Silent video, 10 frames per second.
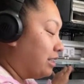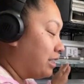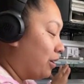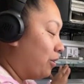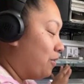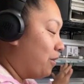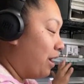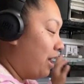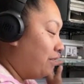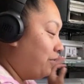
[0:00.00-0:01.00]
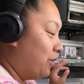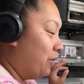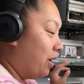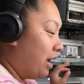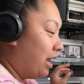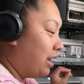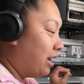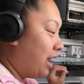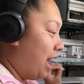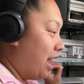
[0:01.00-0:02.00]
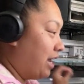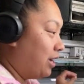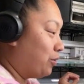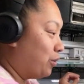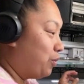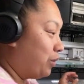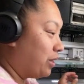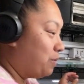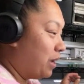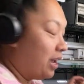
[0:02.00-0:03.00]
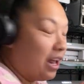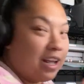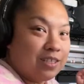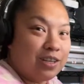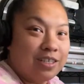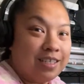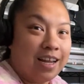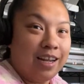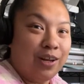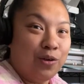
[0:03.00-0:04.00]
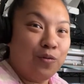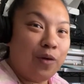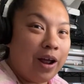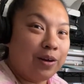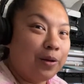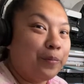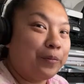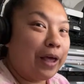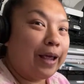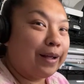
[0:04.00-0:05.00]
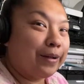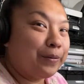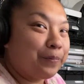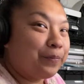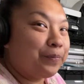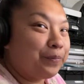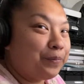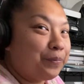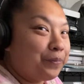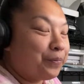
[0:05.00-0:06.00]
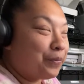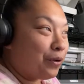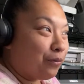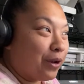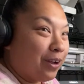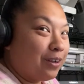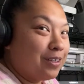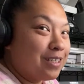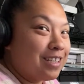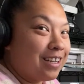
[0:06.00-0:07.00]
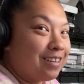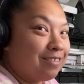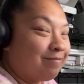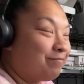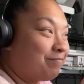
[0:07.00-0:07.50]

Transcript: So if you are in any group with me and I start sending you random like reels and